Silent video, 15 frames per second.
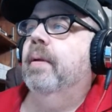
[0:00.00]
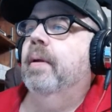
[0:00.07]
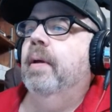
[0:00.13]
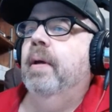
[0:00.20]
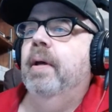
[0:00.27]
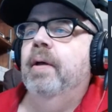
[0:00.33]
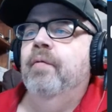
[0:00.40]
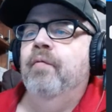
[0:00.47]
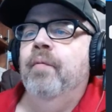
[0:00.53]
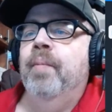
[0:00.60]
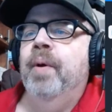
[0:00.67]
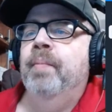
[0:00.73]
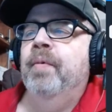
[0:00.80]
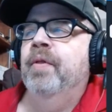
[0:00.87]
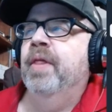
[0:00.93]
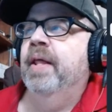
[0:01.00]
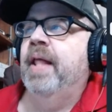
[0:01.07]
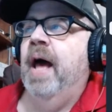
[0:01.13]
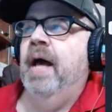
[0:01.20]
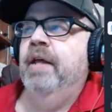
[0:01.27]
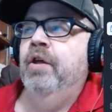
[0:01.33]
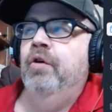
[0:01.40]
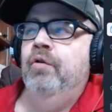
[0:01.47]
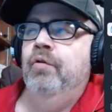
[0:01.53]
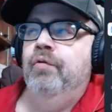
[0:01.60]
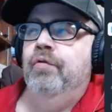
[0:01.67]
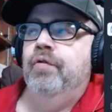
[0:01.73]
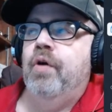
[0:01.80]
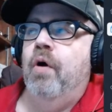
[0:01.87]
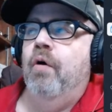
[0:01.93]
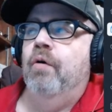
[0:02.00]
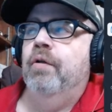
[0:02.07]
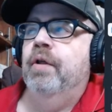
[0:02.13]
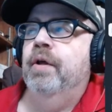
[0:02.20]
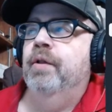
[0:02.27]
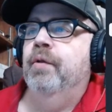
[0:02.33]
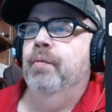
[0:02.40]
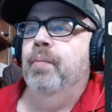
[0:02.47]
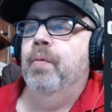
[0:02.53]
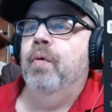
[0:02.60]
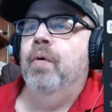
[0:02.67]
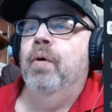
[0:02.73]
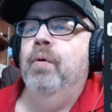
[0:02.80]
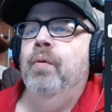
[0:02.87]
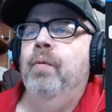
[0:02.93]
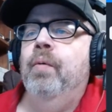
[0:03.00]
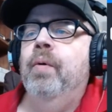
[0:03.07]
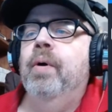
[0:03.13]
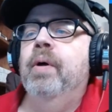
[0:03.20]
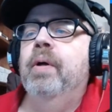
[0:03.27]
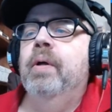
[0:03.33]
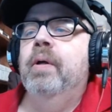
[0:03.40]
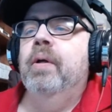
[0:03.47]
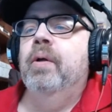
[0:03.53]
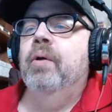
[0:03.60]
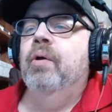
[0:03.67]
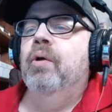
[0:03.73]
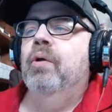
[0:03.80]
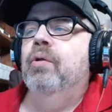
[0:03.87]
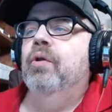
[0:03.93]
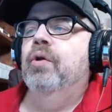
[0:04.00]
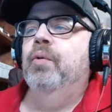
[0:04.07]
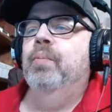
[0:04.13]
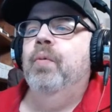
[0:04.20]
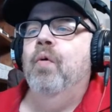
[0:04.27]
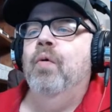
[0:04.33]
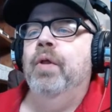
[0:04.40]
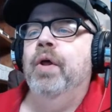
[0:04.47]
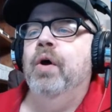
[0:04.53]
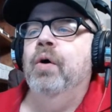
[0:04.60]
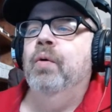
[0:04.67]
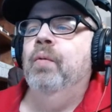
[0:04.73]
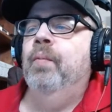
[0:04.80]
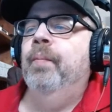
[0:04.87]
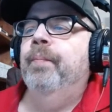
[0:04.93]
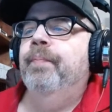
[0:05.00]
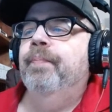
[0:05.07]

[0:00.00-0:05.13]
And remember that I use Card Dealer Pro 2.0.